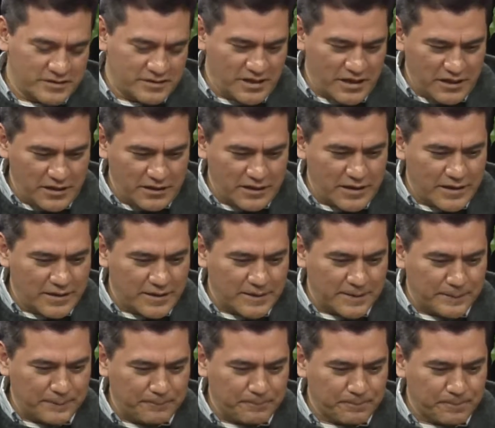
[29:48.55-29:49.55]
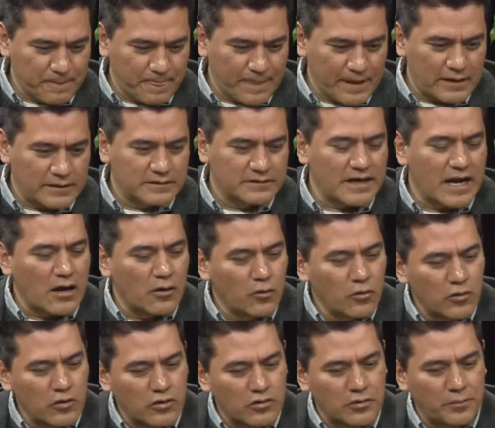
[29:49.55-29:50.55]
saying, Raul
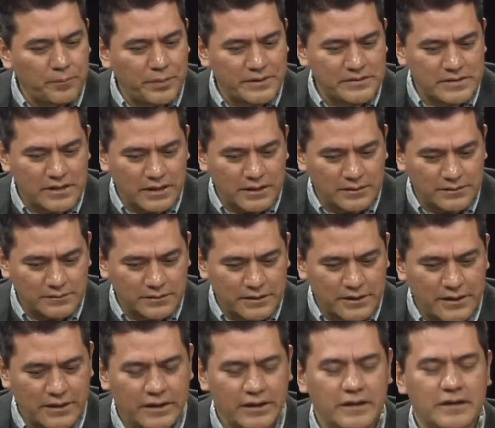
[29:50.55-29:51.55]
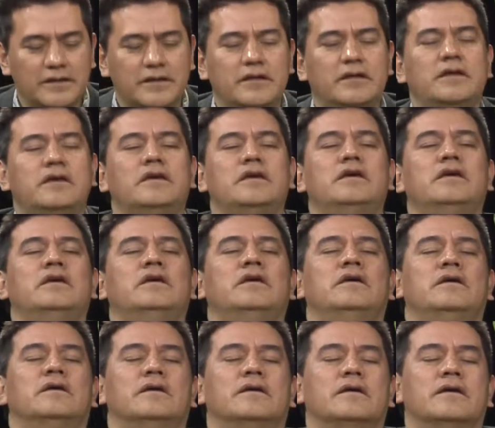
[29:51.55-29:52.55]
Oropeza,
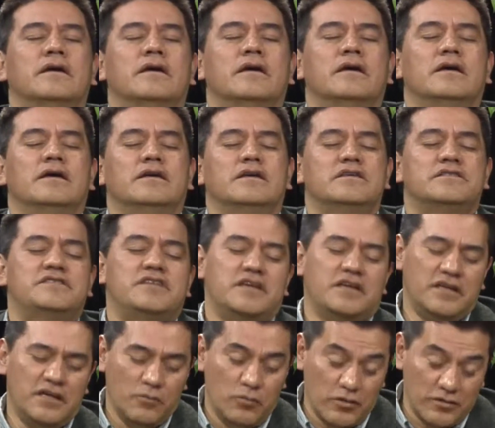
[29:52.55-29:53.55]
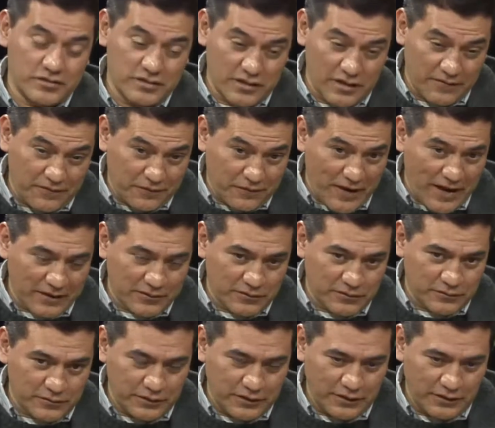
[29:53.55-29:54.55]
he said he works in a
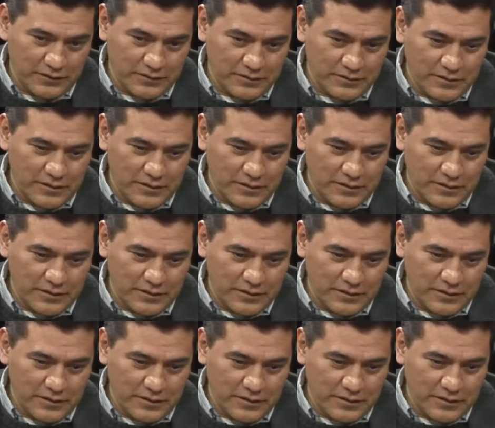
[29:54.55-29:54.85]
factory,